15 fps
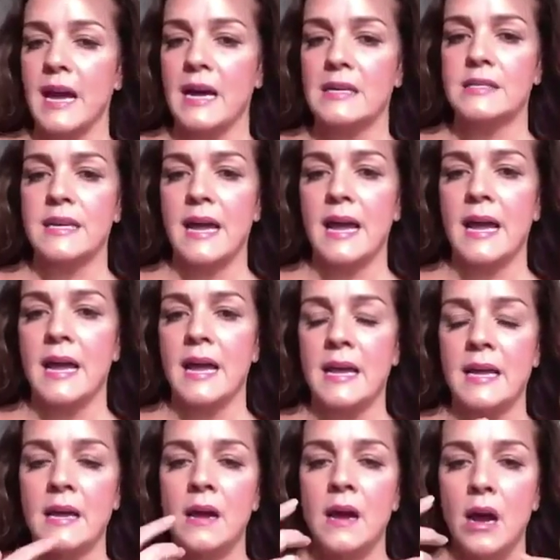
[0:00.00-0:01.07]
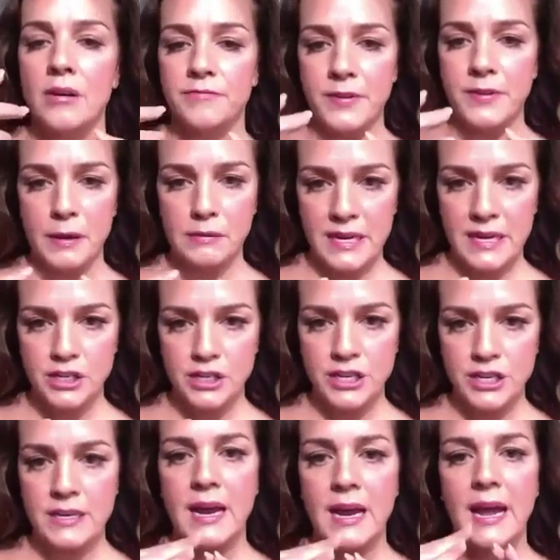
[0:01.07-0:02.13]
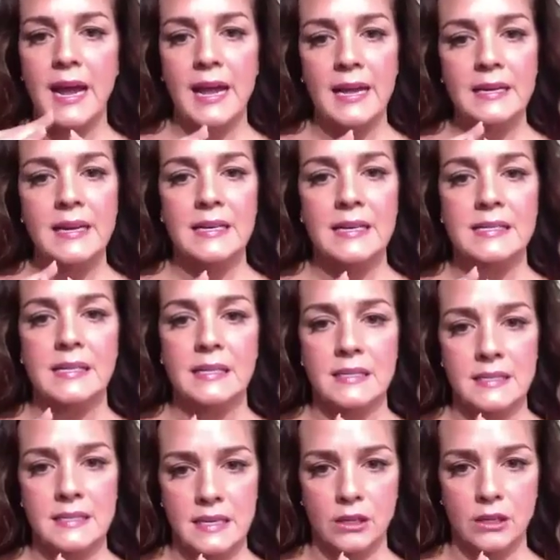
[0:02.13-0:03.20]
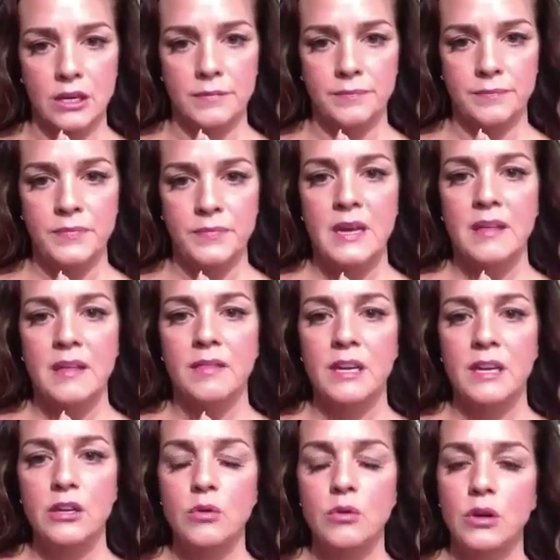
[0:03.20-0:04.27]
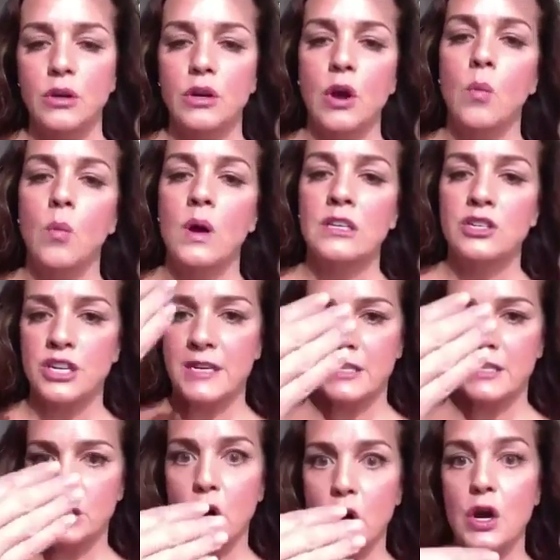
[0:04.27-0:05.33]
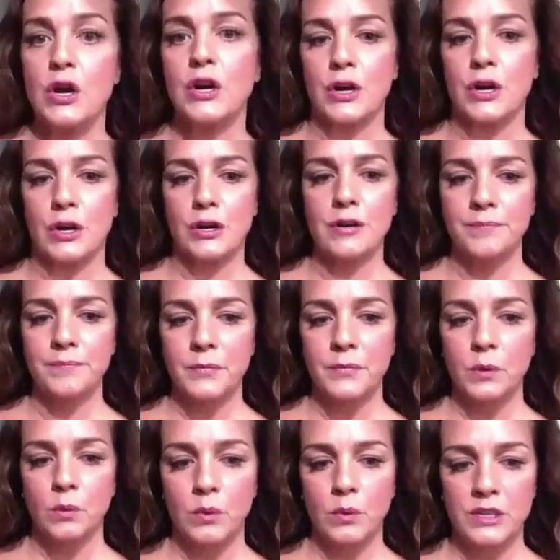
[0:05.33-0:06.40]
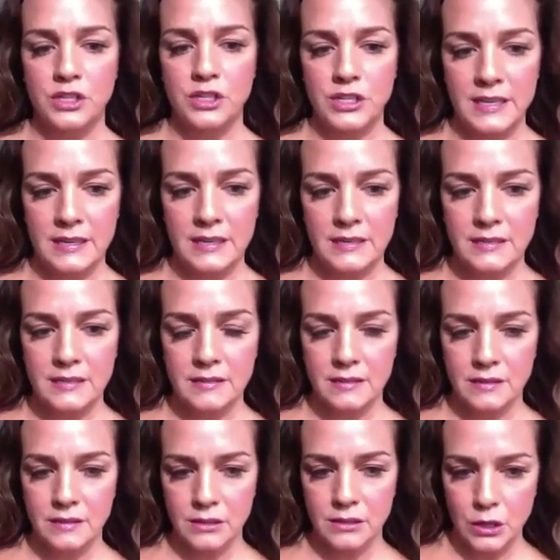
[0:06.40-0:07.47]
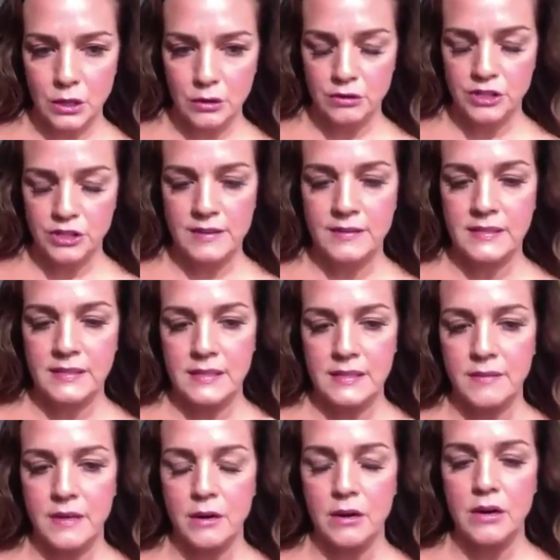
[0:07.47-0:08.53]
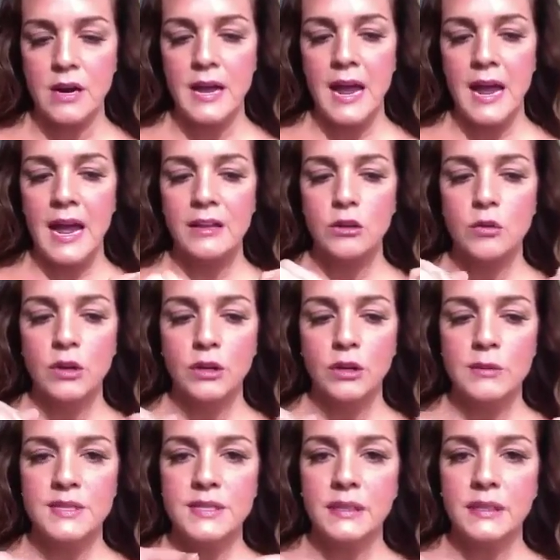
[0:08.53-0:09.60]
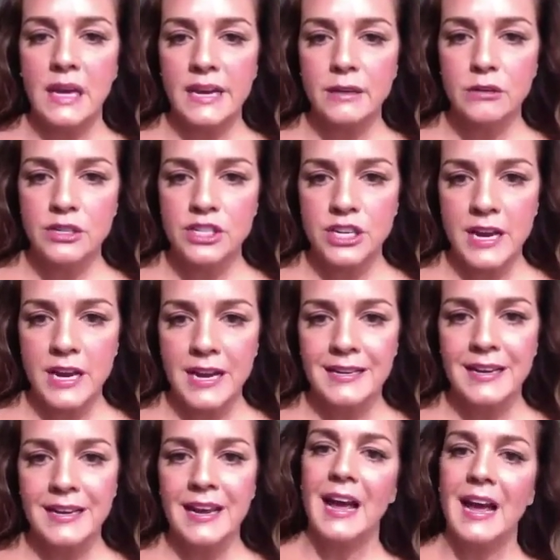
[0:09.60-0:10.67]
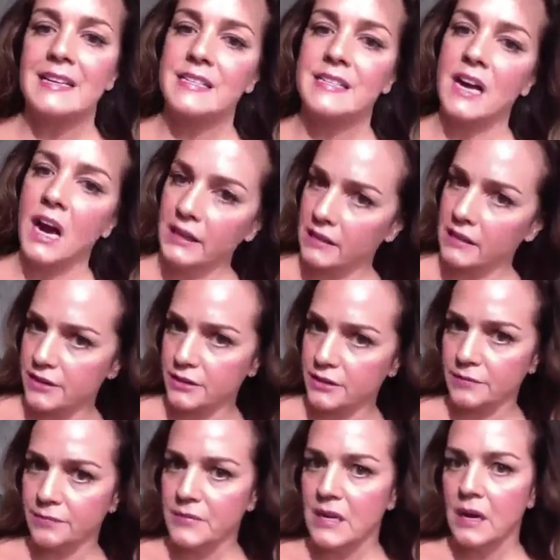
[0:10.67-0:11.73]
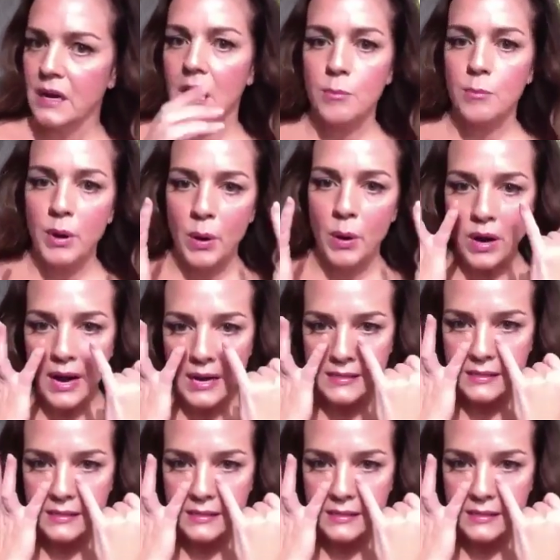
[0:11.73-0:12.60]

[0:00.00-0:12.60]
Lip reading: as a foundation and as a concealer. Then you can go one shade darker, which is the darker shade that's in there, and you can use the lighter shade as a highlighter or as a